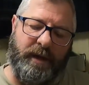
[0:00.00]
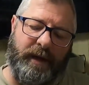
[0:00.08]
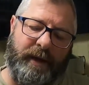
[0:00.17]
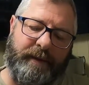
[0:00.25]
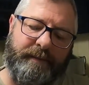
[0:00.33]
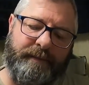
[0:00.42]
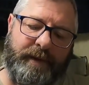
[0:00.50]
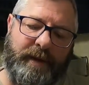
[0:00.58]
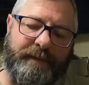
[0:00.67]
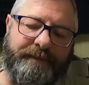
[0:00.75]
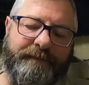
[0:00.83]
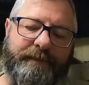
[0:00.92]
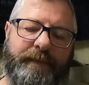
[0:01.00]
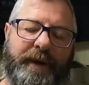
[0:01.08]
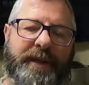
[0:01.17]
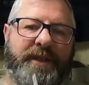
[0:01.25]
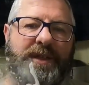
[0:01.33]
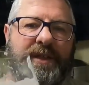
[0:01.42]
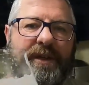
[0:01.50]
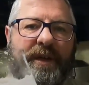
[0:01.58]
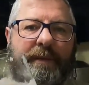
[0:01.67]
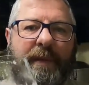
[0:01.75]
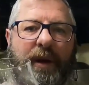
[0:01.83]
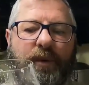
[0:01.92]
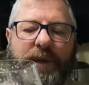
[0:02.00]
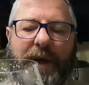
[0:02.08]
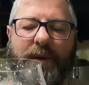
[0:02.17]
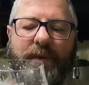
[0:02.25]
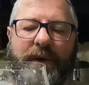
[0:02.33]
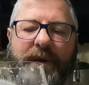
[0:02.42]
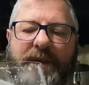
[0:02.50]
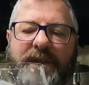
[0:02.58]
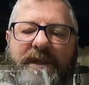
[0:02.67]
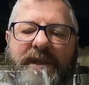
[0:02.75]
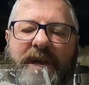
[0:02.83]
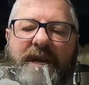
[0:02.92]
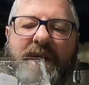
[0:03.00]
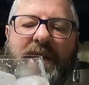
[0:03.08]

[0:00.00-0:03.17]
But it's certainly mellowed out, and it's,